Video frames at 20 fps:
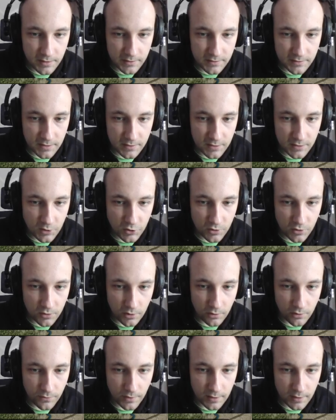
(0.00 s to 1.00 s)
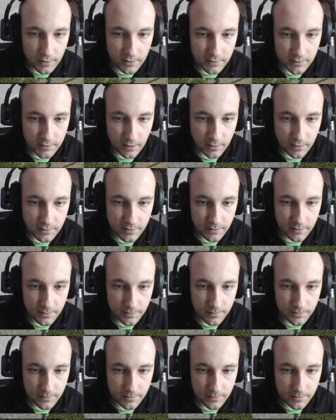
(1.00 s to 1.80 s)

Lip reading: secession of Arkansas.